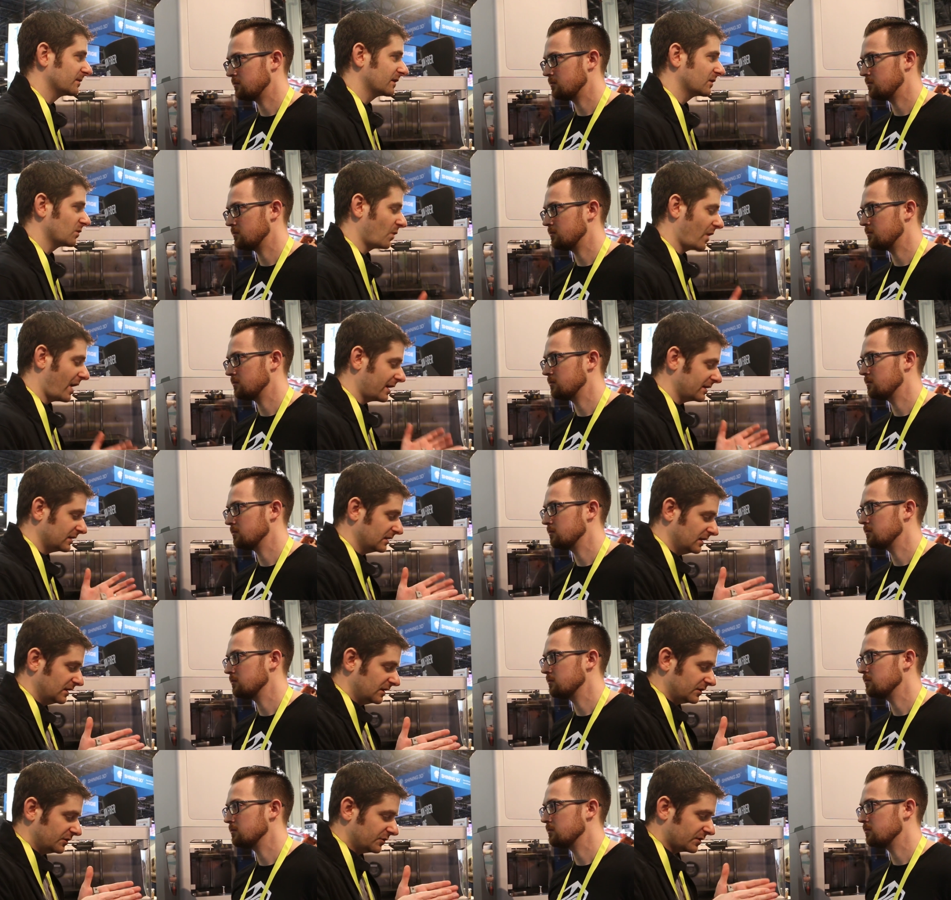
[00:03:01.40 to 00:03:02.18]
Speaker 1: bit wet,
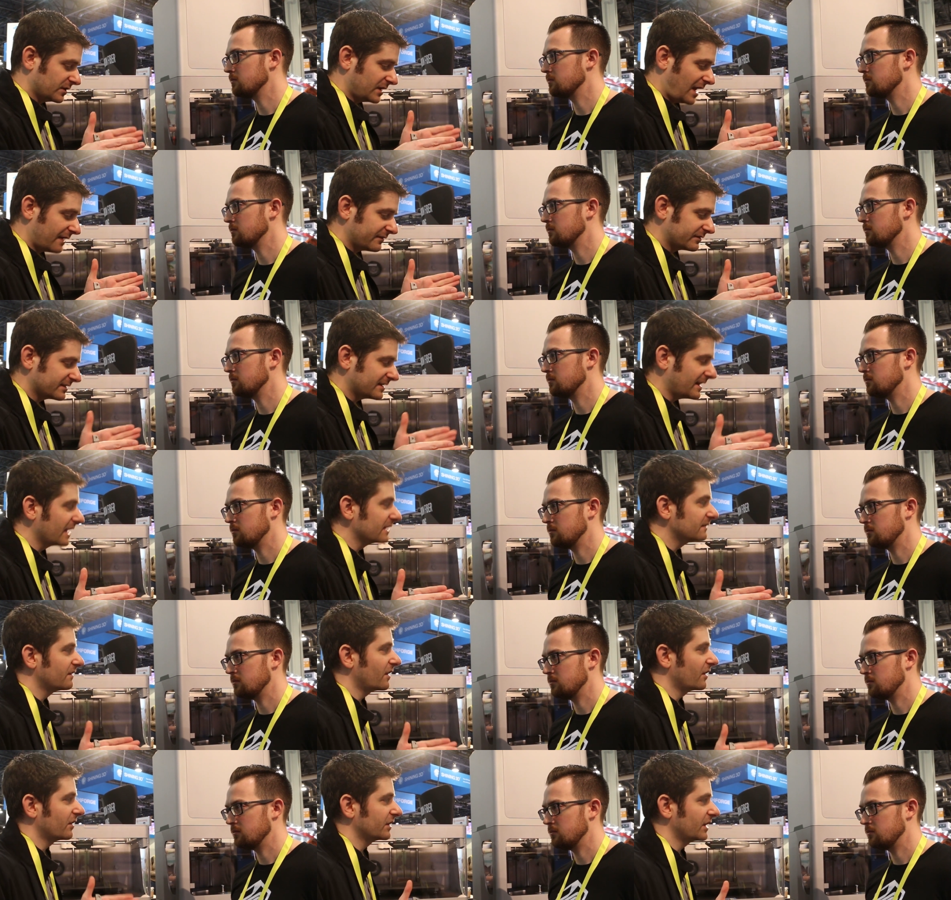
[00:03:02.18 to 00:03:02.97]
you can have
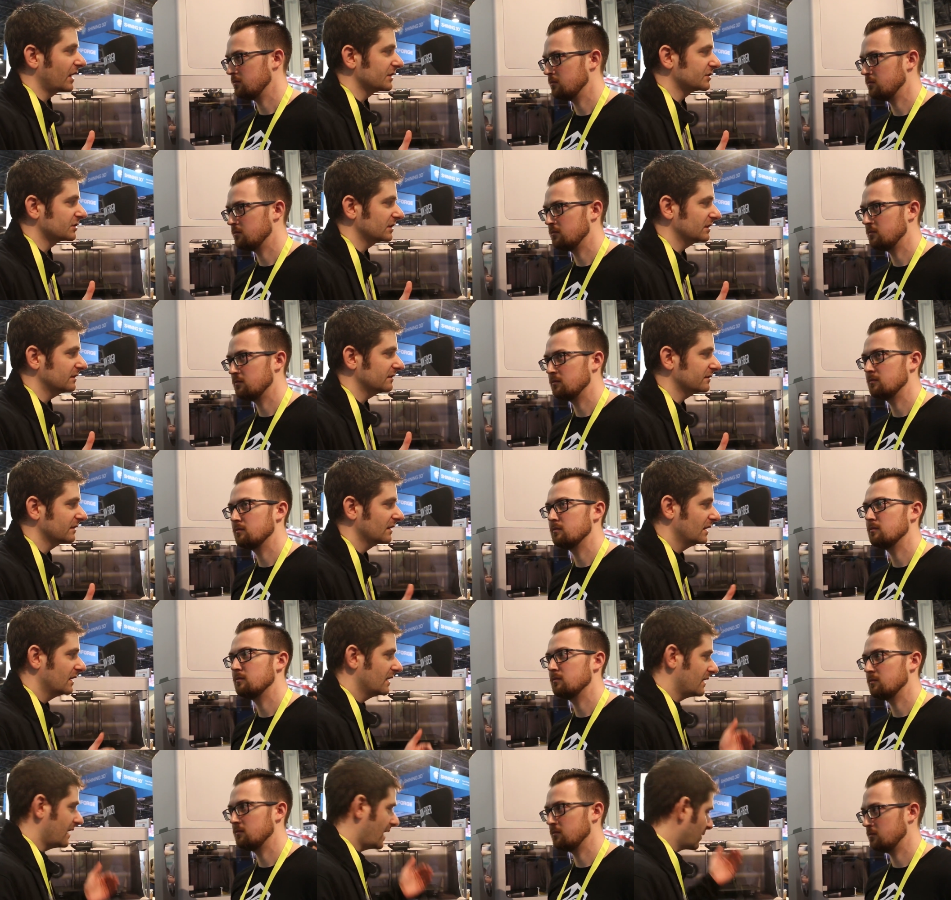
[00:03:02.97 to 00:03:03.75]
slight variations.
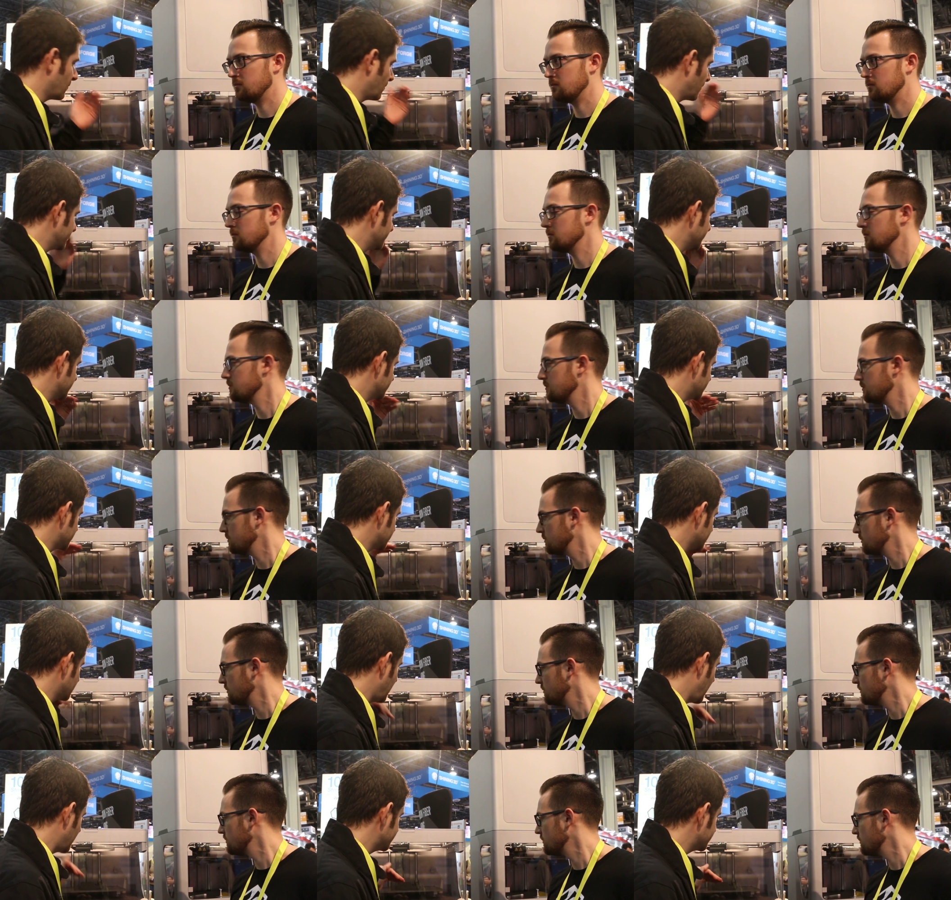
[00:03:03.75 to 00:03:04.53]
And what
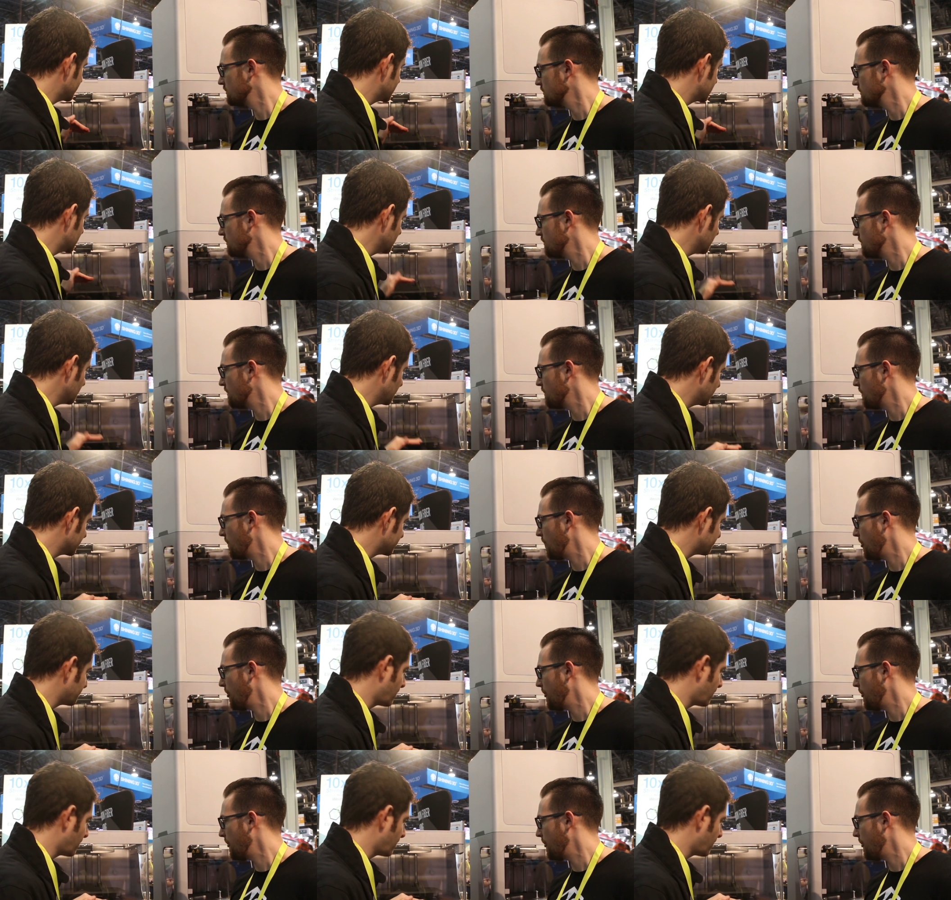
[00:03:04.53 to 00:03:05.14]
this allows you to do is